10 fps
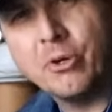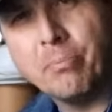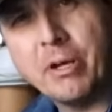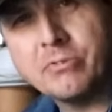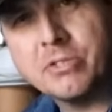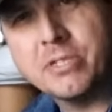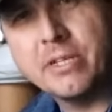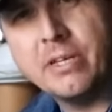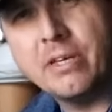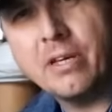You're about to
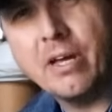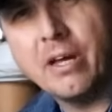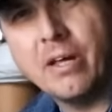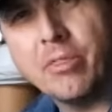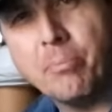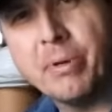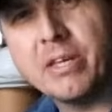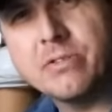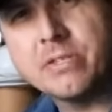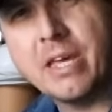see the
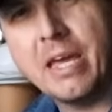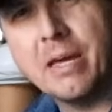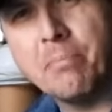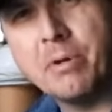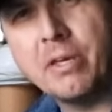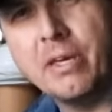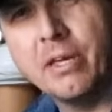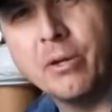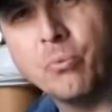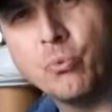biggest scam
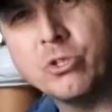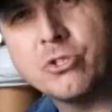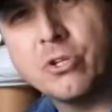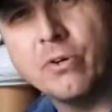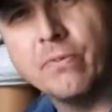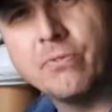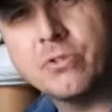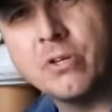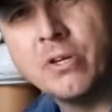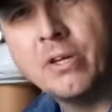in wood
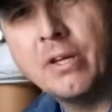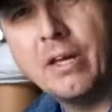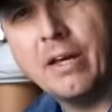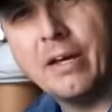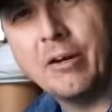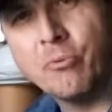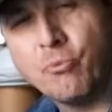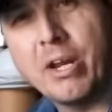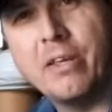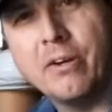stoves
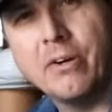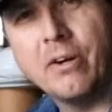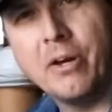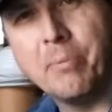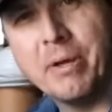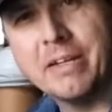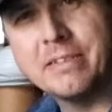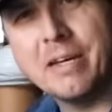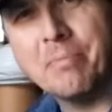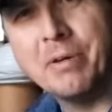right here on Man
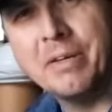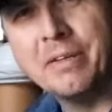Time.